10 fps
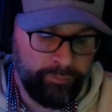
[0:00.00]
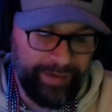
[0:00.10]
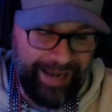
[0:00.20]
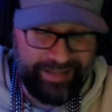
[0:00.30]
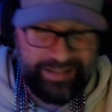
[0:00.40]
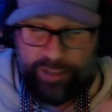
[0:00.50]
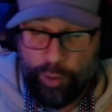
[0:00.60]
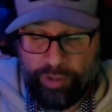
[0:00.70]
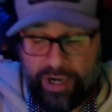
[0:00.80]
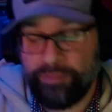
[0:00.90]
I think
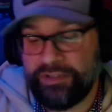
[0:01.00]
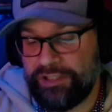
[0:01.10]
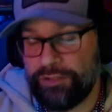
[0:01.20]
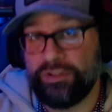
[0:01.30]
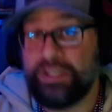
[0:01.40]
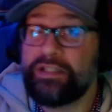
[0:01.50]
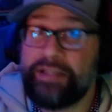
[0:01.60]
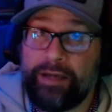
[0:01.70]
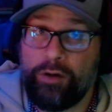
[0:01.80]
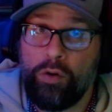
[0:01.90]
I'll probably still get to
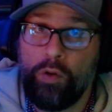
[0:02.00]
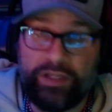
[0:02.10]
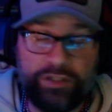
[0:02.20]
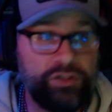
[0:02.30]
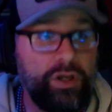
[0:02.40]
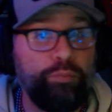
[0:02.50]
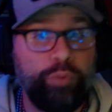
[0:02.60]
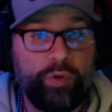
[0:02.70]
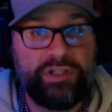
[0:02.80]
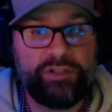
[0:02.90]
that goal at some
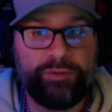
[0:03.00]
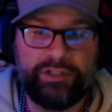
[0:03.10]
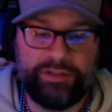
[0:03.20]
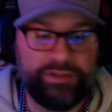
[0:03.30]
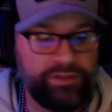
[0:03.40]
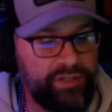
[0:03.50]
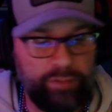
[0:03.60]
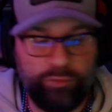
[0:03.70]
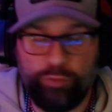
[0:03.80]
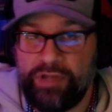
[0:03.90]
point because this
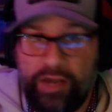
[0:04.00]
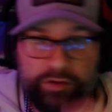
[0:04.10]
game will be out